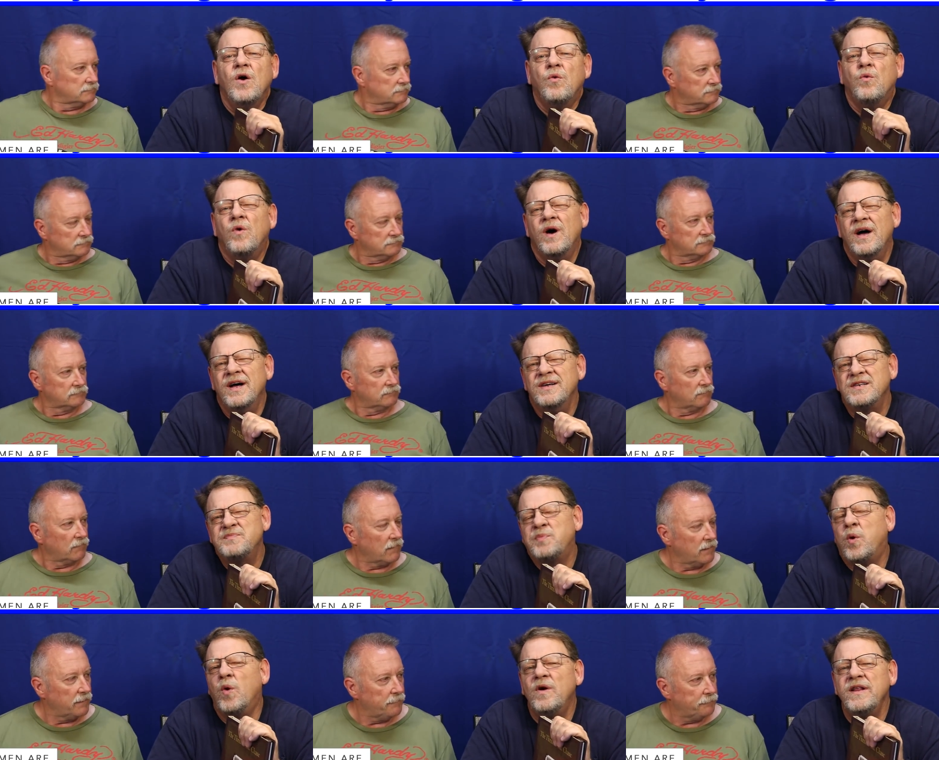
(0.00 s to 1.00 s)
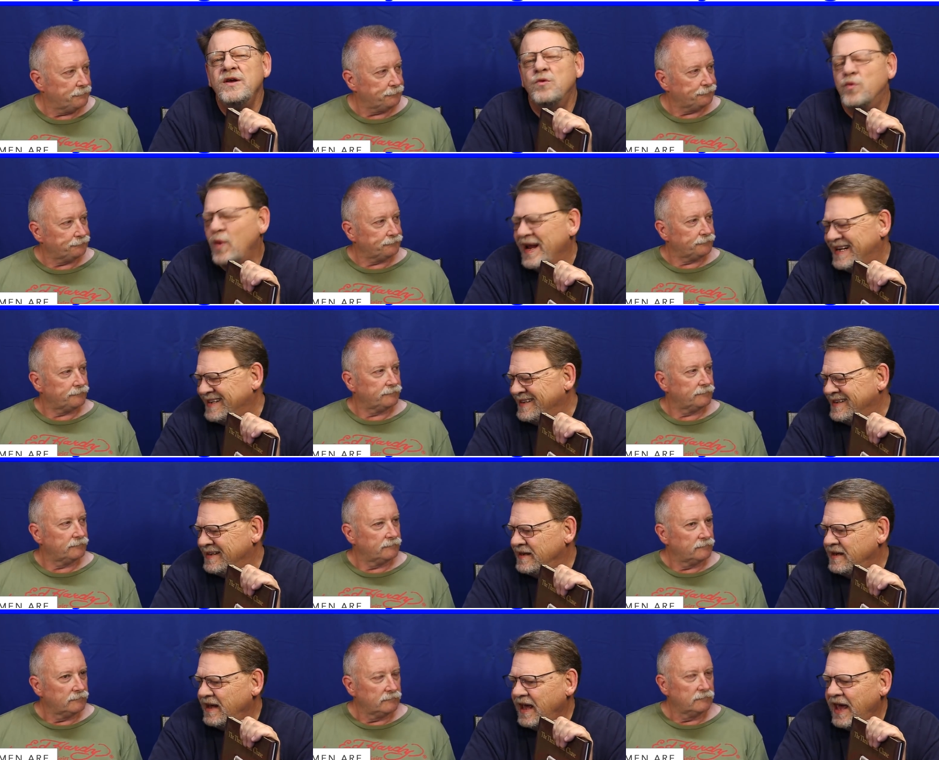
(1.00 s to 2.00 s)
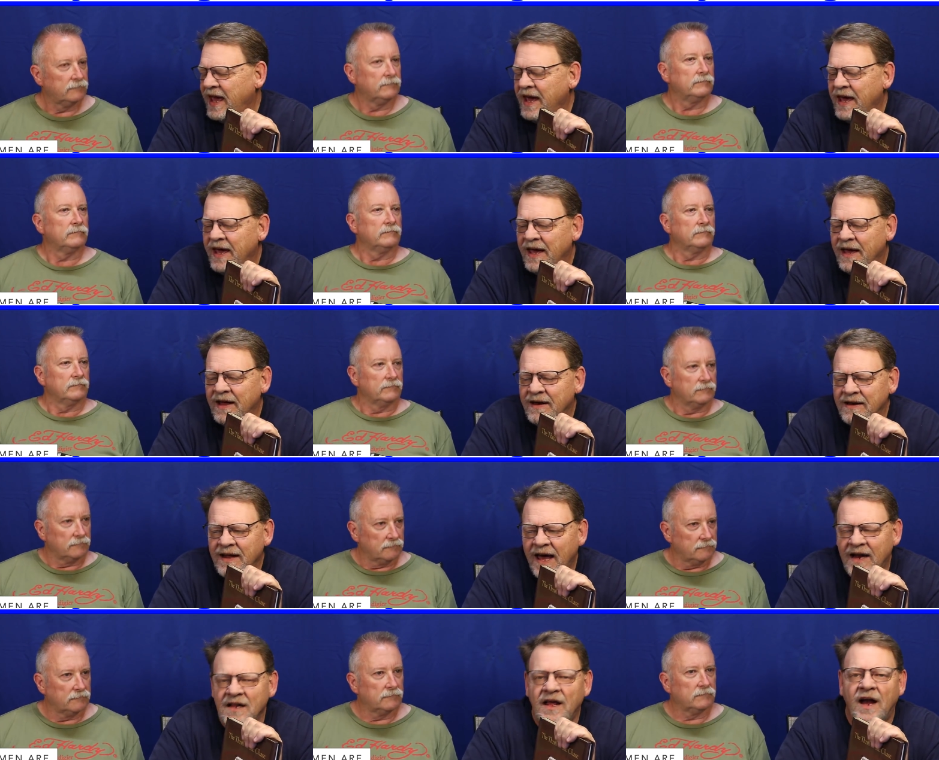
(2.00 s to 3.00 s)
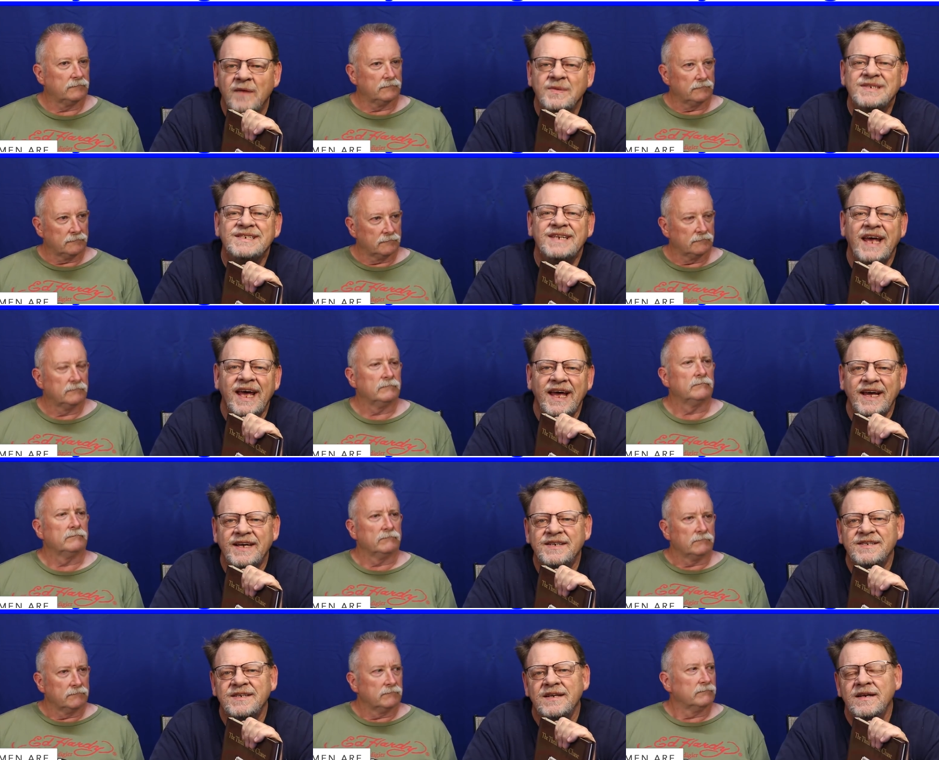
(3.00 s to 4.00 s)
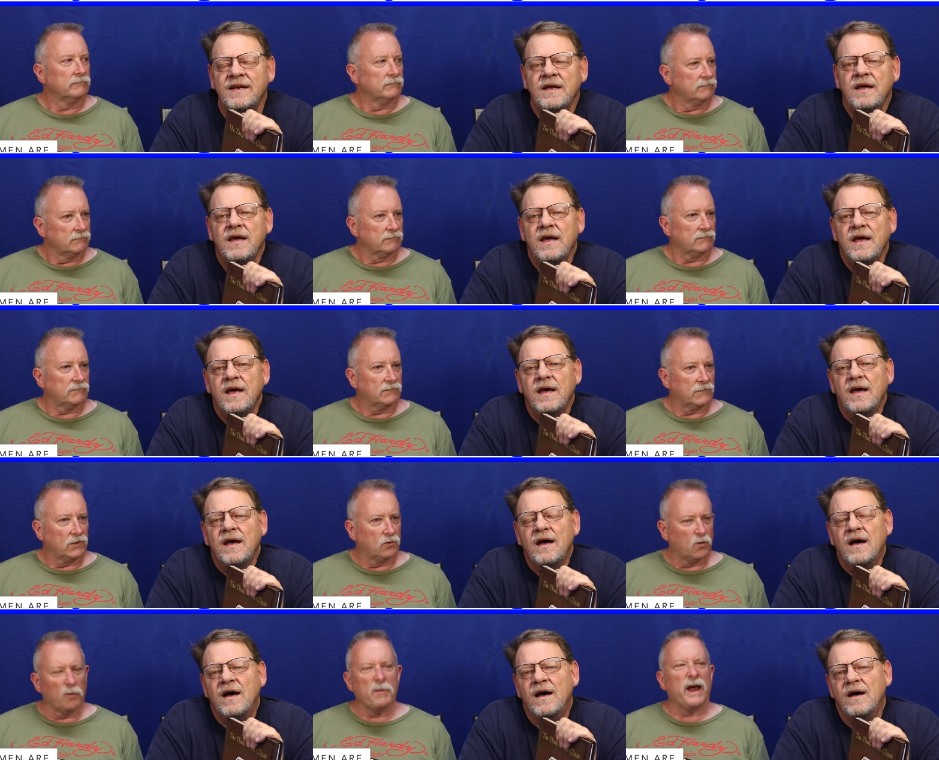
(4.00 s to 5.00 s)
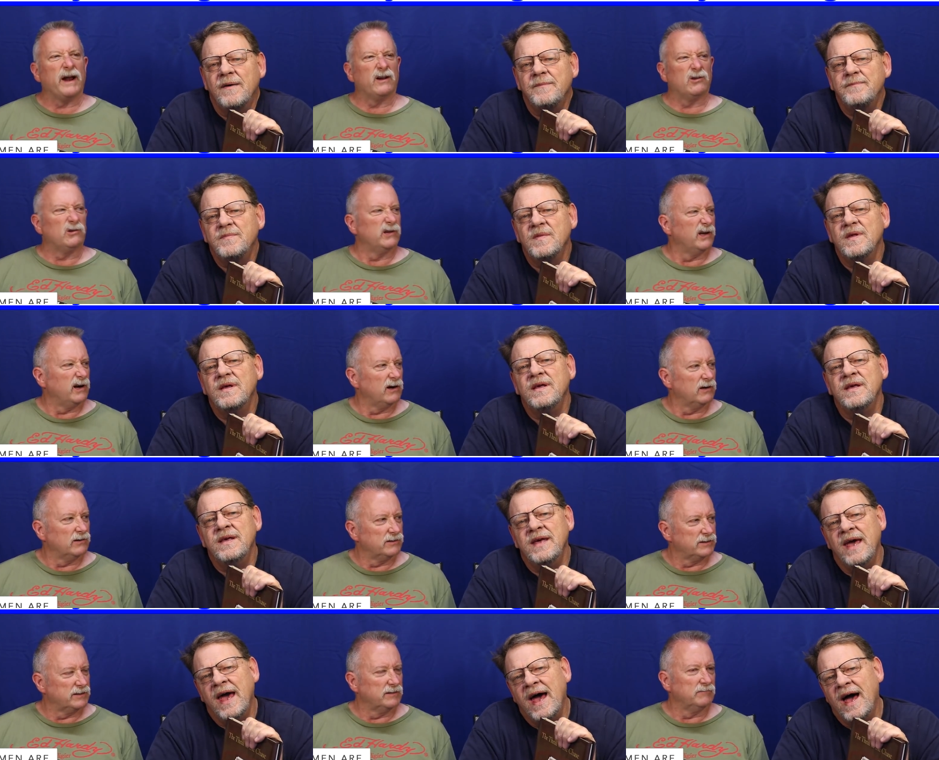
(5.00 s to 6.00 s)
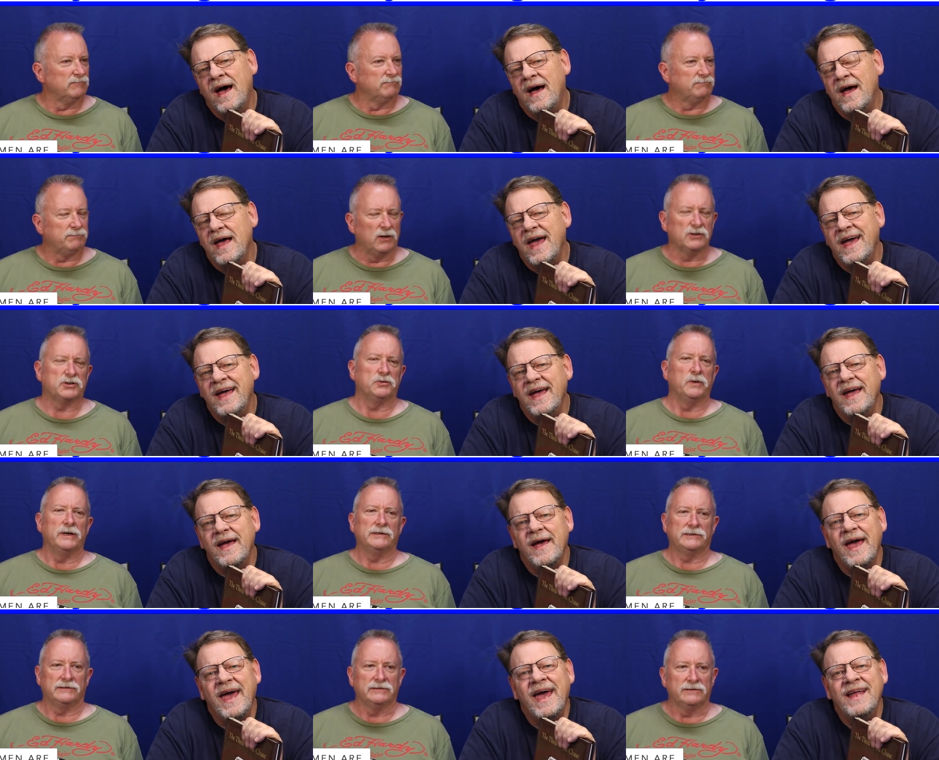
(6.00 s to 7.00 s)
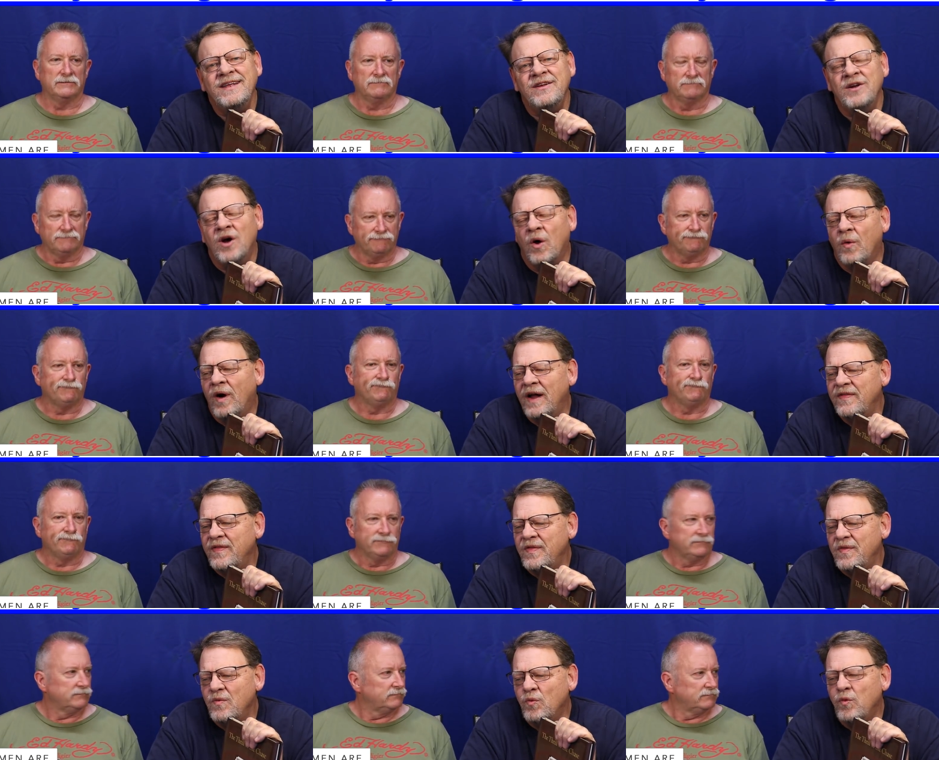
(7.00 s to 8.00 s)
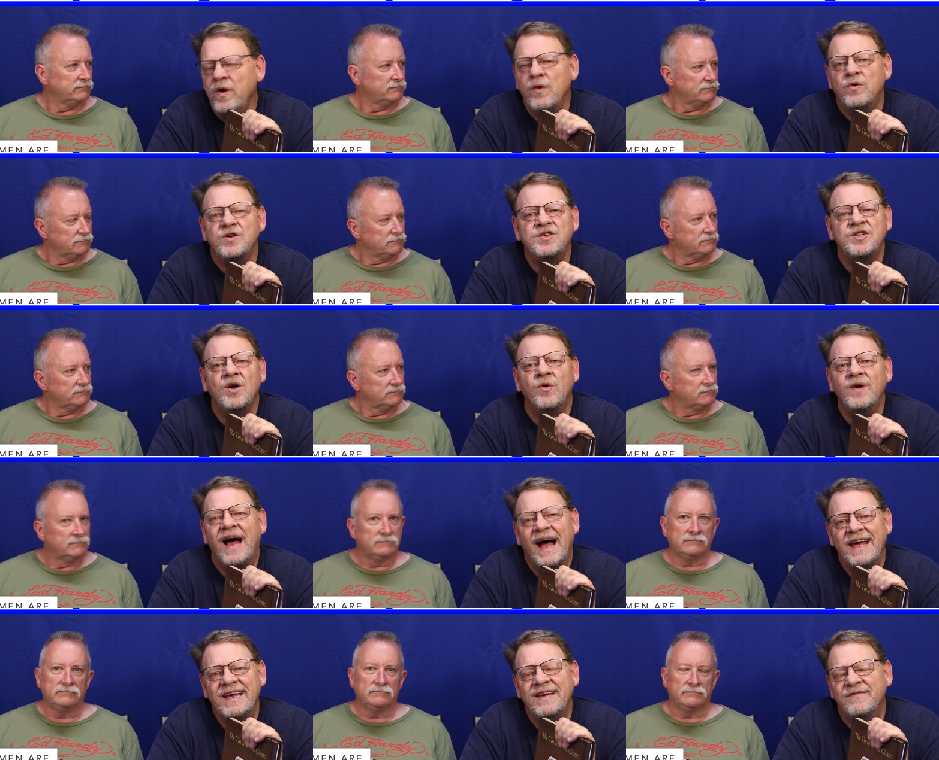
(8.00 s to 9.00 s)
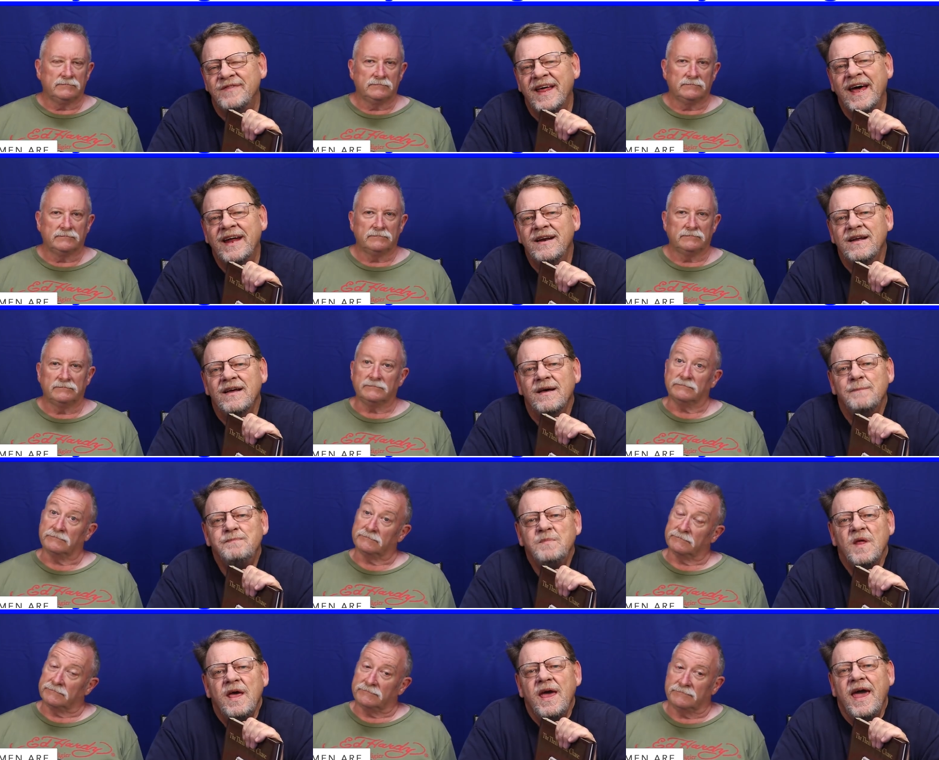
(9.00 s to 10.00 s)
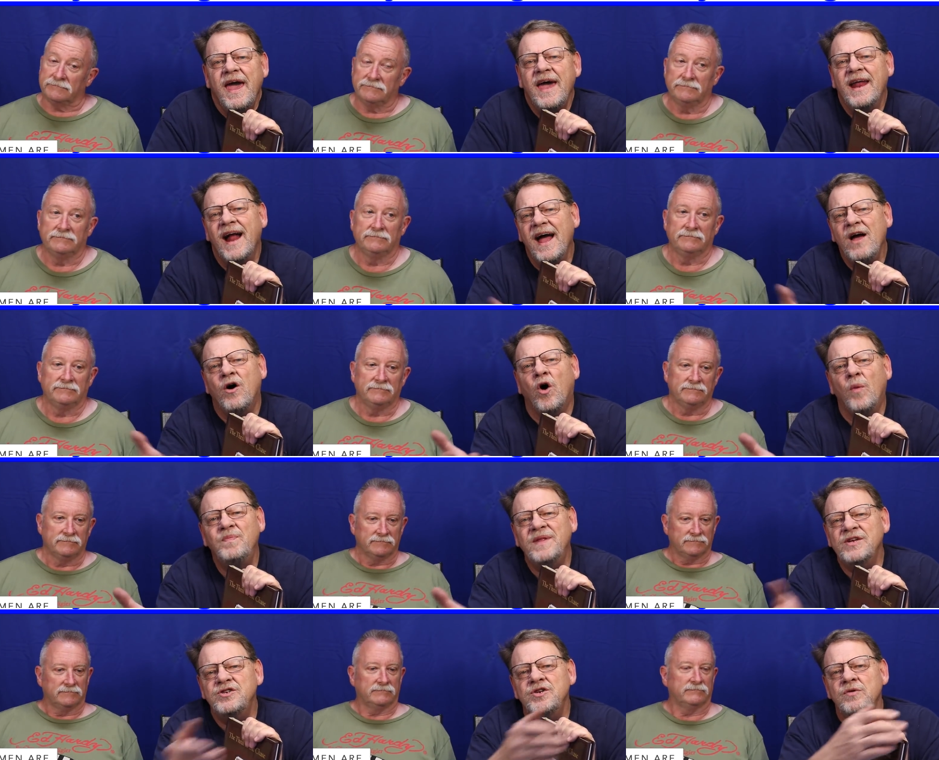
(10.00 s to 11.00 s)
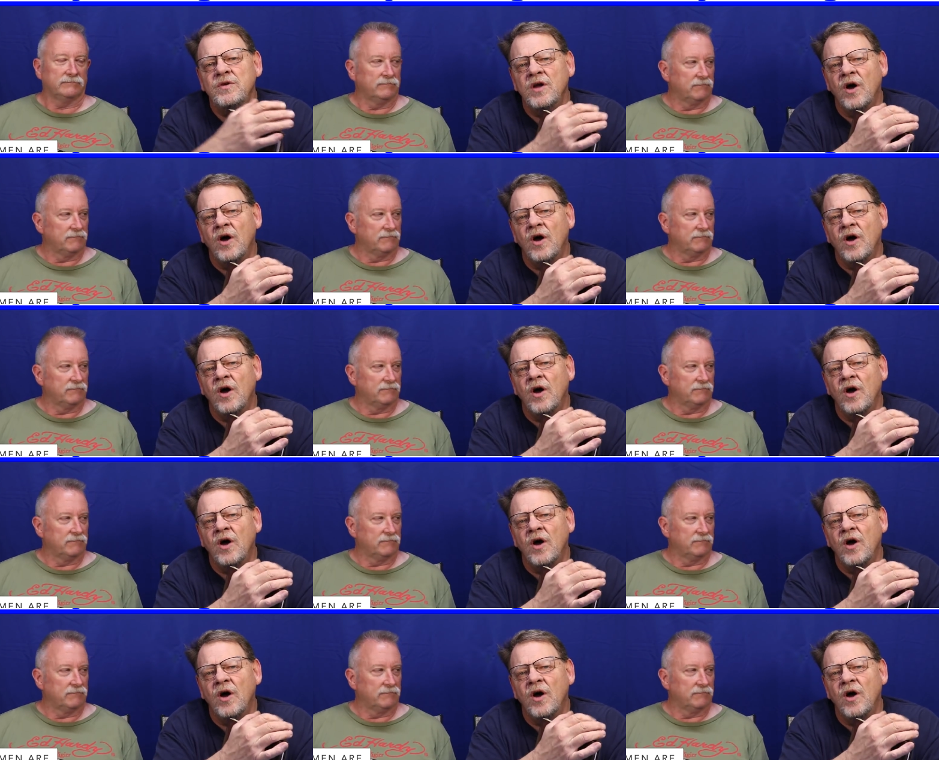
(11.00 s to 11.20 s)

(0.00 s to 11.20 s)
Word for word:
Speaker 1: was poorly written and had a lot of mistakes and grammatical
Speaker 2: errors. Yeah. And punctuation.
Speaker 1: And you know what? We were so naive then. And I hope that you